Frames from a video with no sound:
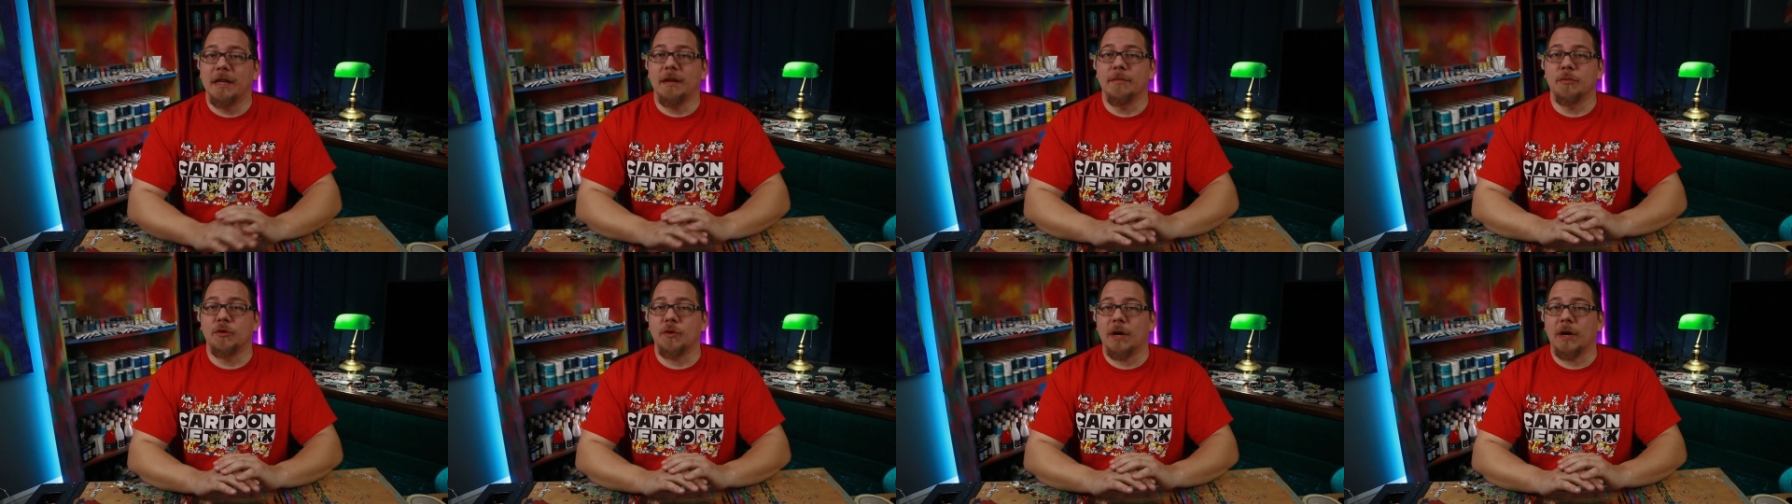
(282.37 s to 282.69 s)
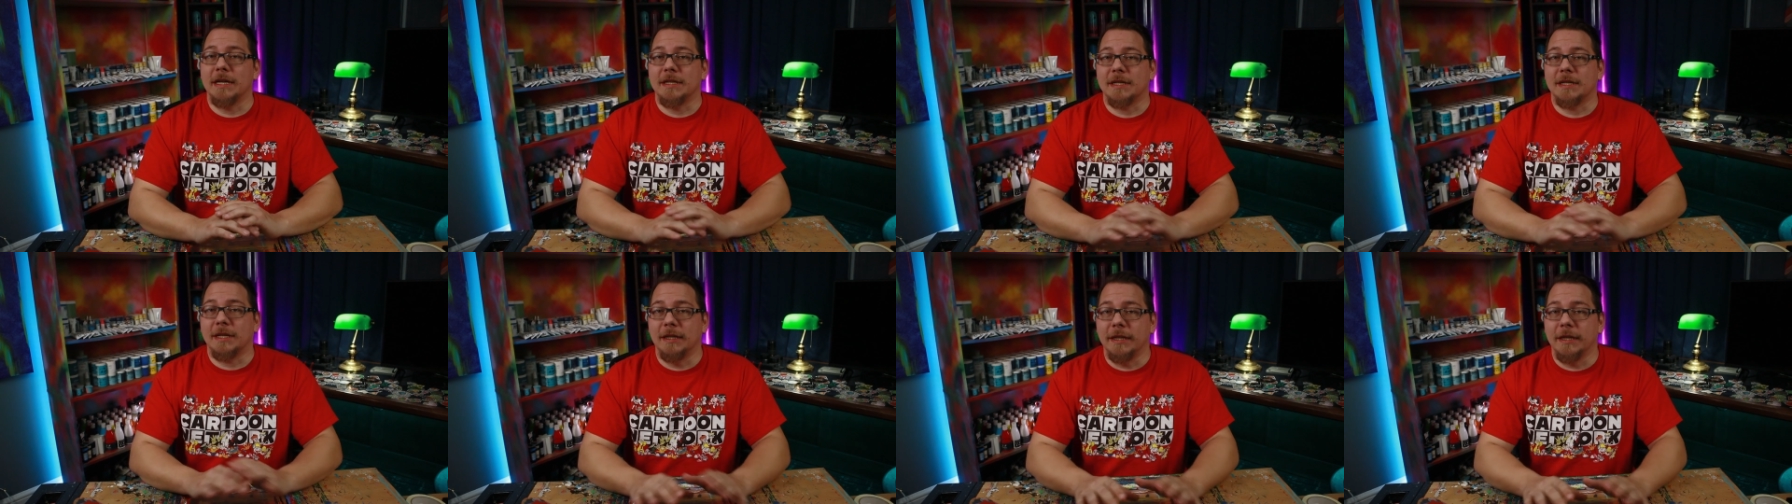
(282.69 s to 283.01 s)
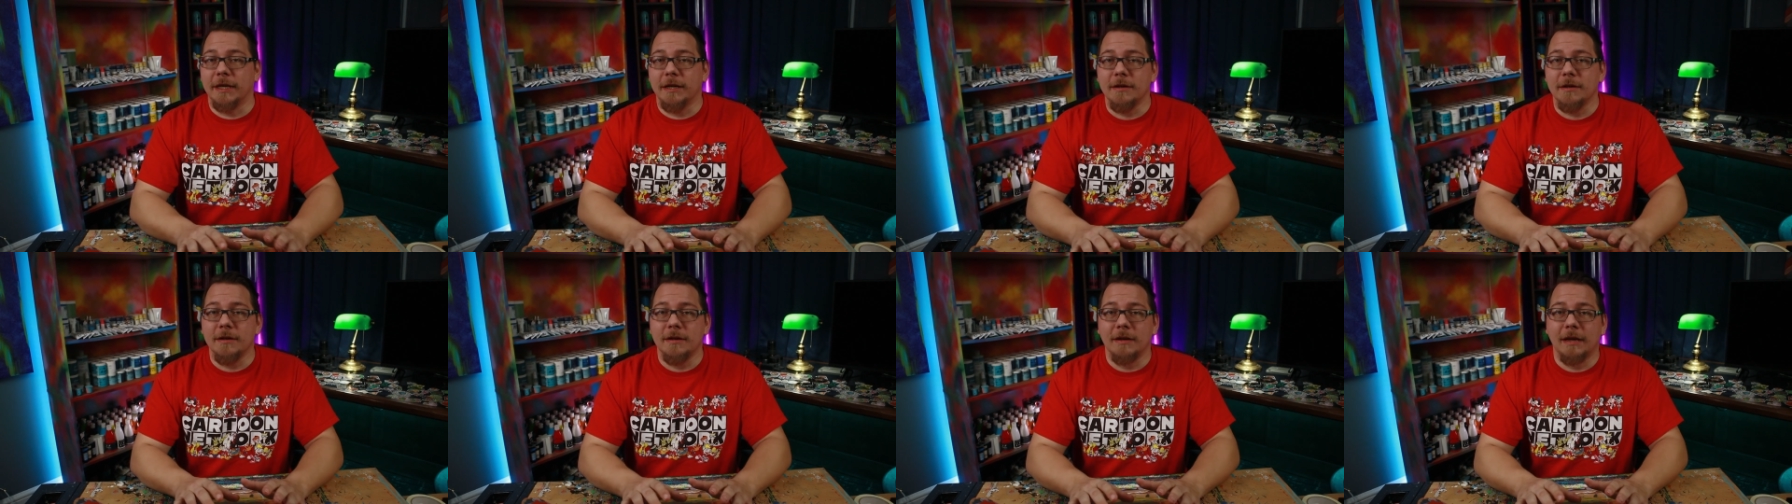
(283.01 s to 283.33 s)
medium dries
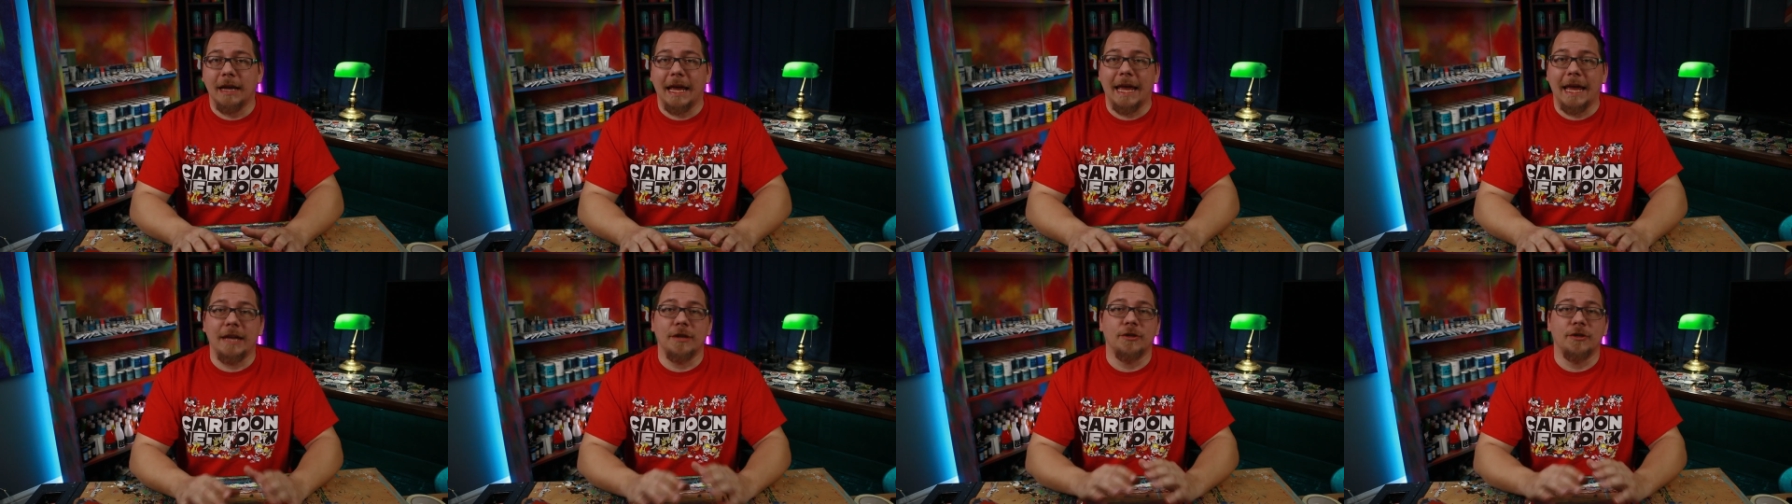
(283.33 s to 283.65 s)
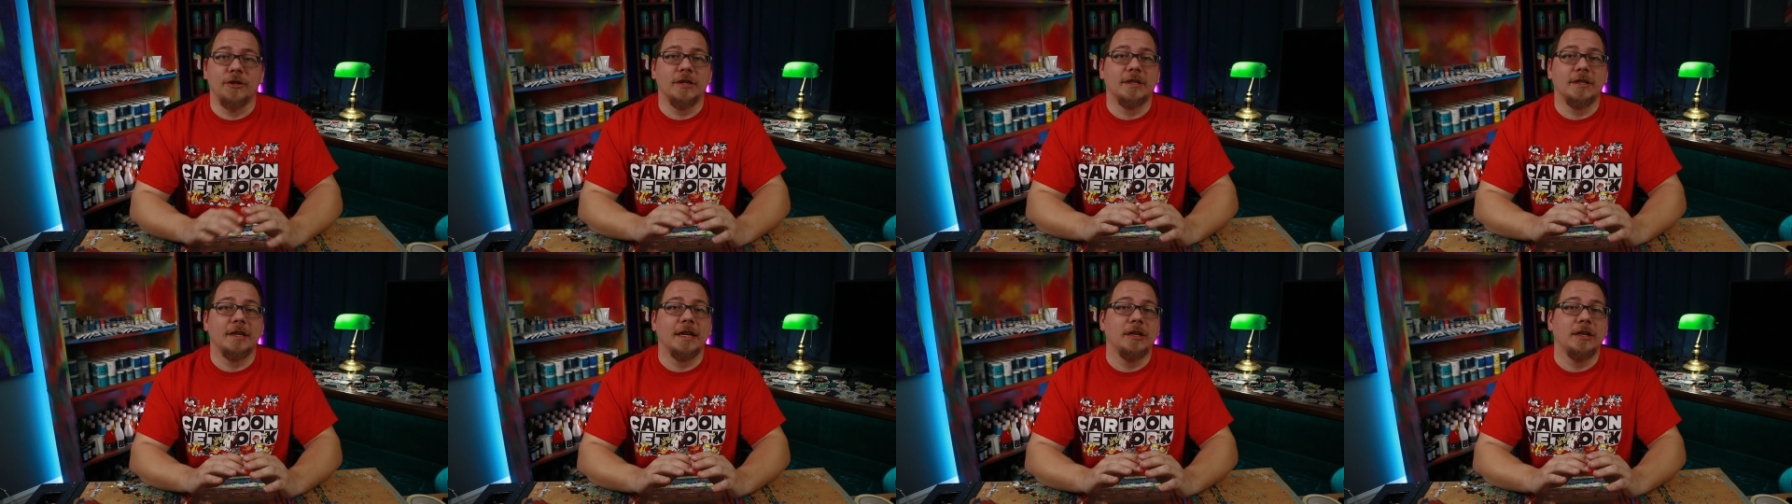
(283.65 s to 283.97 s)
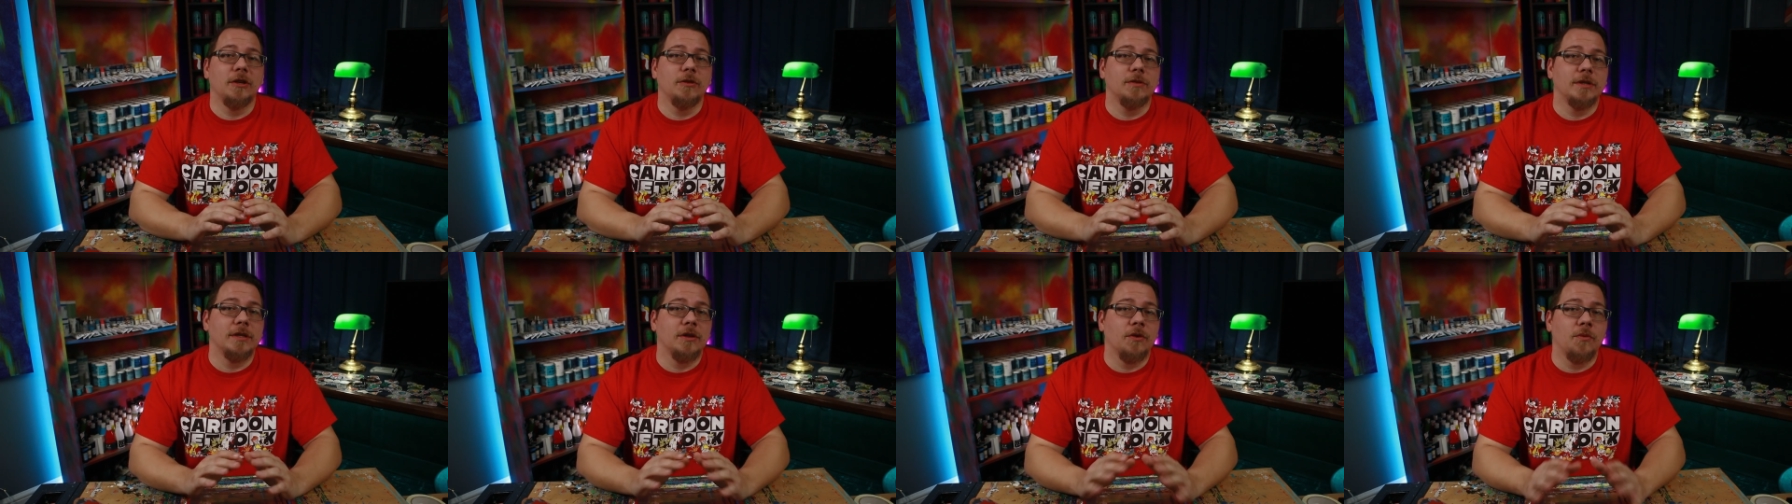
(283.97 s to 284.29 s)
clear, and just like
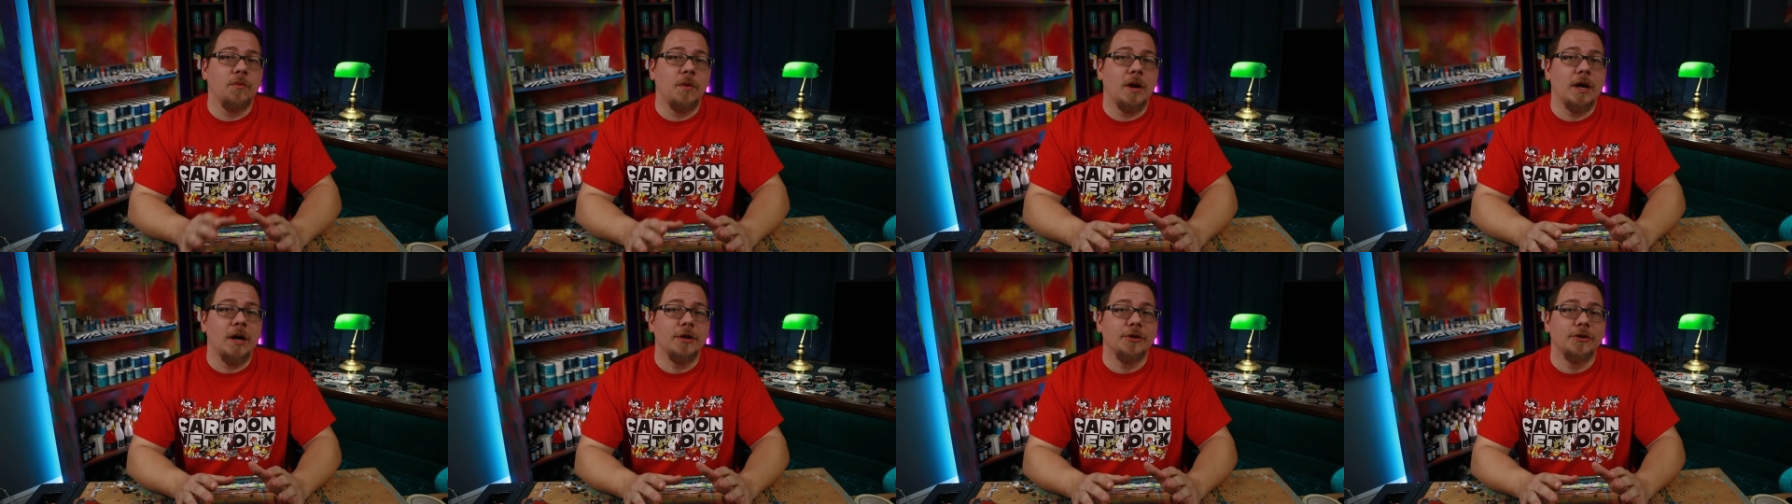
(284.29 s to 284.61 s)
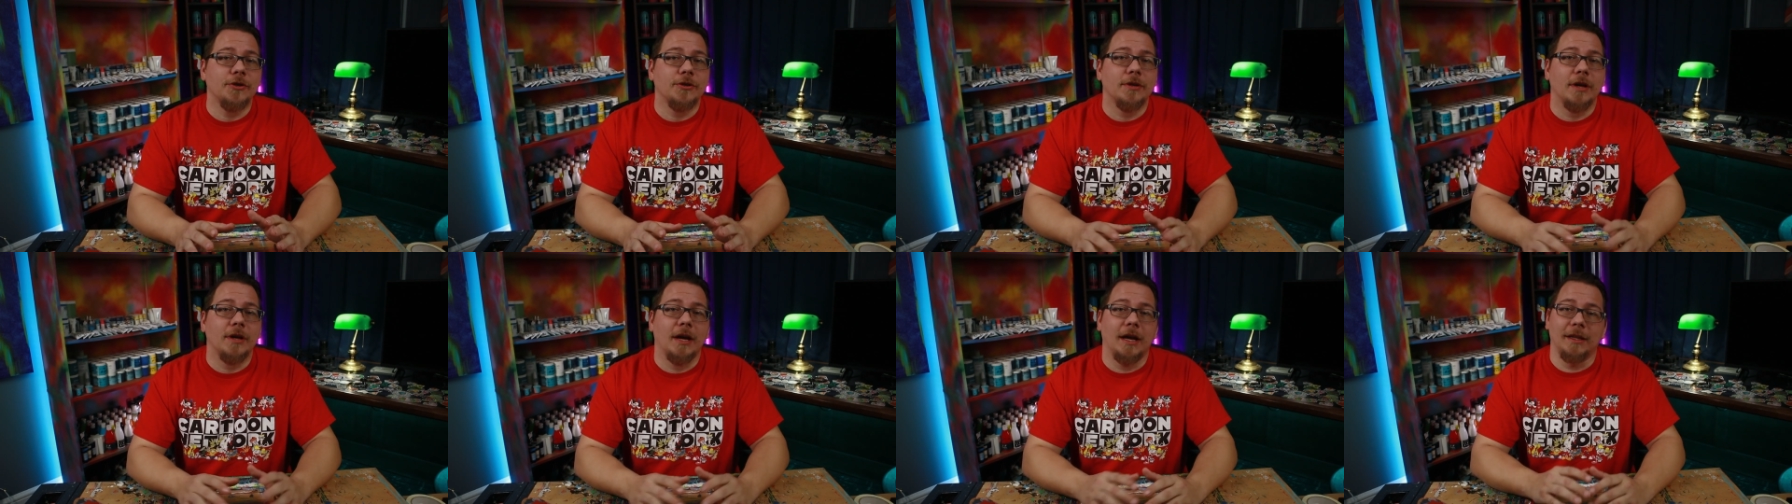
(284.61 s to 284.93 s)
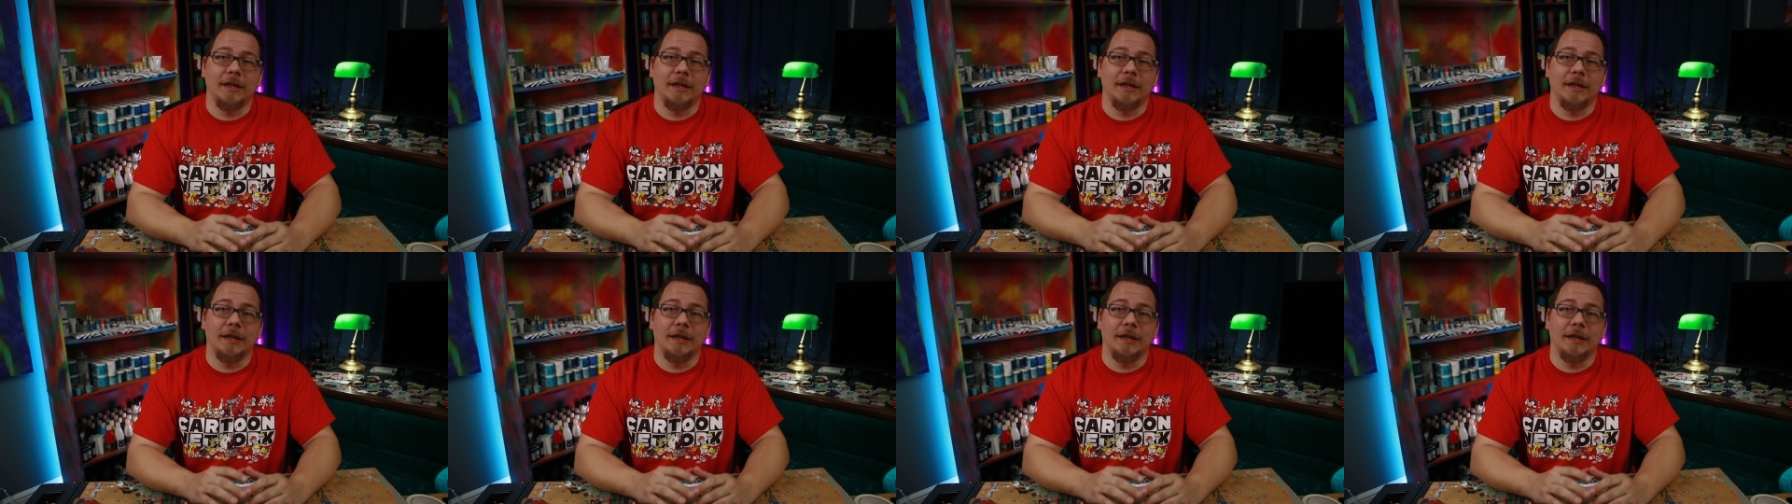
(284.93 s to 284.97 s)
using a wash,